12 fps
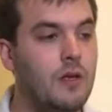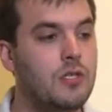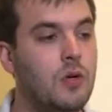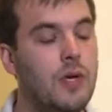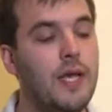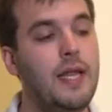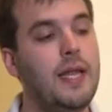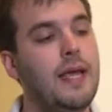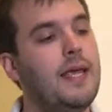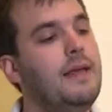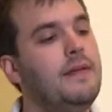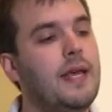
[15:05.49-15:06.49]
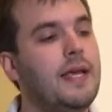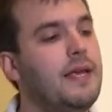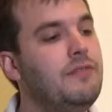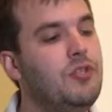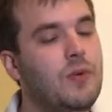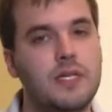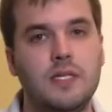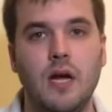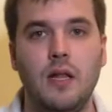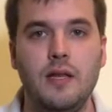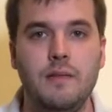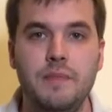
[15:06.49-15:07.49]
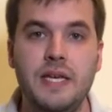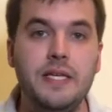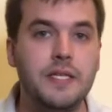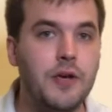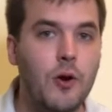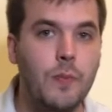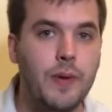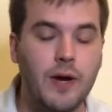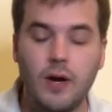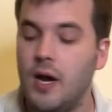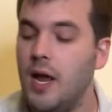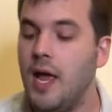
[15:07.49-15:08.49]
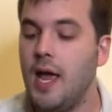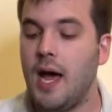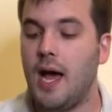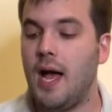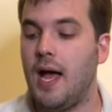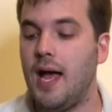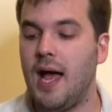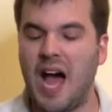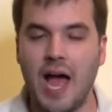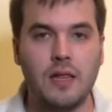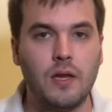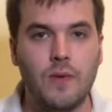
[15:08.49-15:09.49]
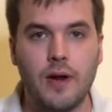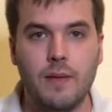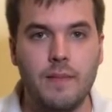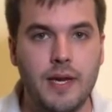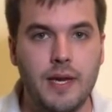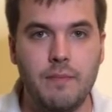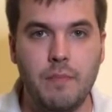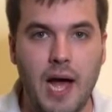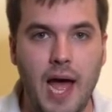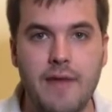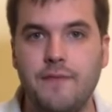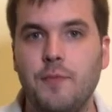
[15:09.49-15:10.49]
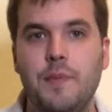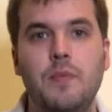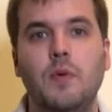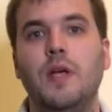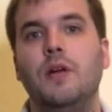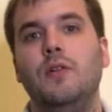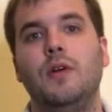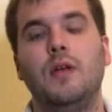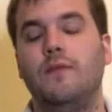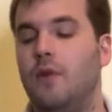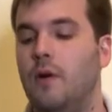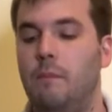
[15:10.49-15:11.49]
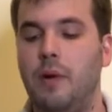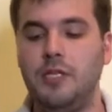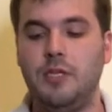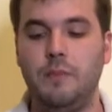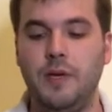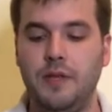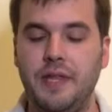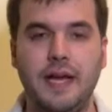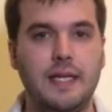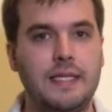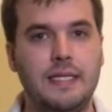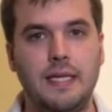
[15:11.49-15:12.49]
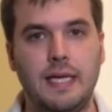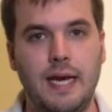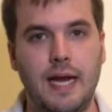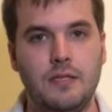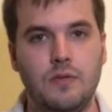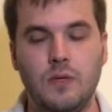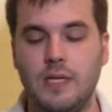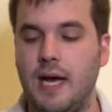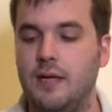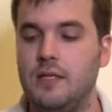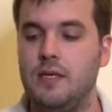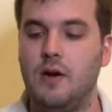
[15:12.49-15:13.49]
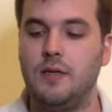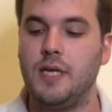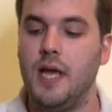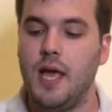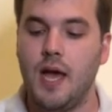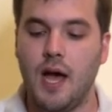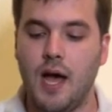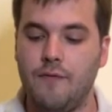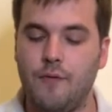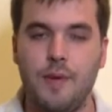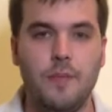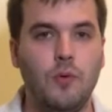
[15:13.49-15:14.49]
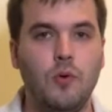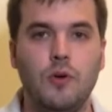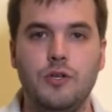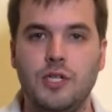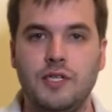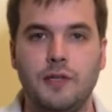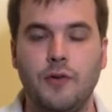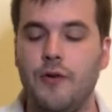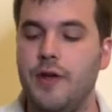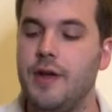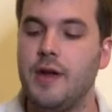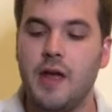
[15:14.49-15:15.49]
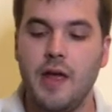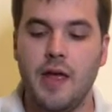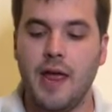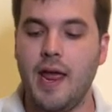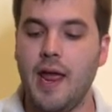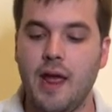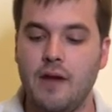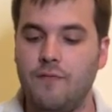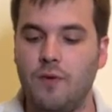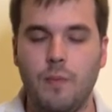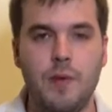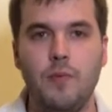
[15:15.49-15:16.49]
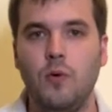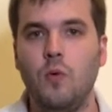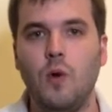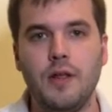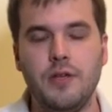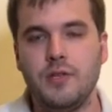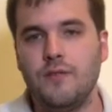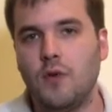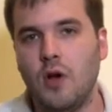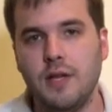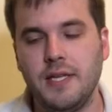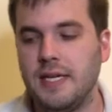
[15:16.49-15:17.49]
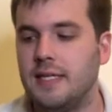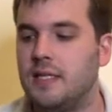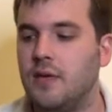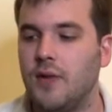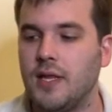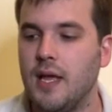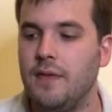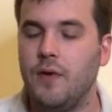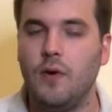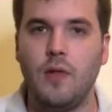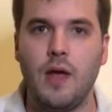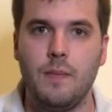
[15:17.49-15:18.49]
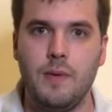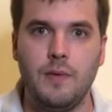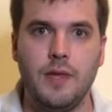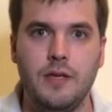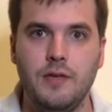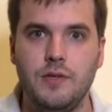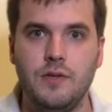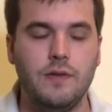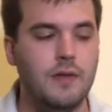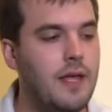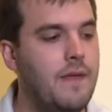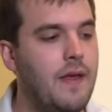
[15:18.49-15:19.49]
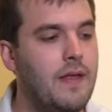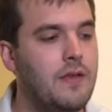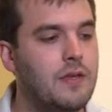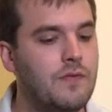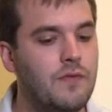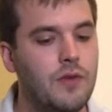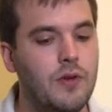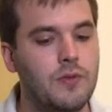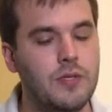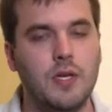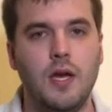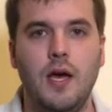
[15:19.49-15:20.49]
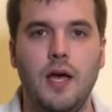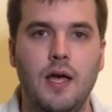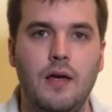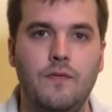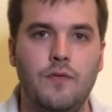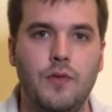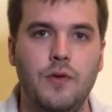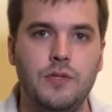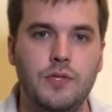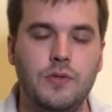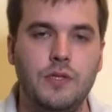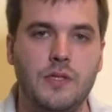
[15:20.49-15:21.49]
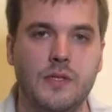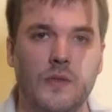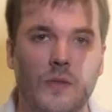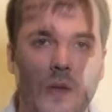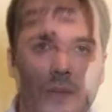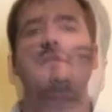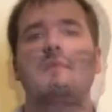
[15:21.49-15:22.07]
So again, that gives you a solid B scope here. Highly recommended buy for people that are looking for a budget build that can still hit out to 1,000 yards, for people who are just learning, and for people who want to use it for hunting and stuff like that. There are a lot of people that use it that use it for those uses as well.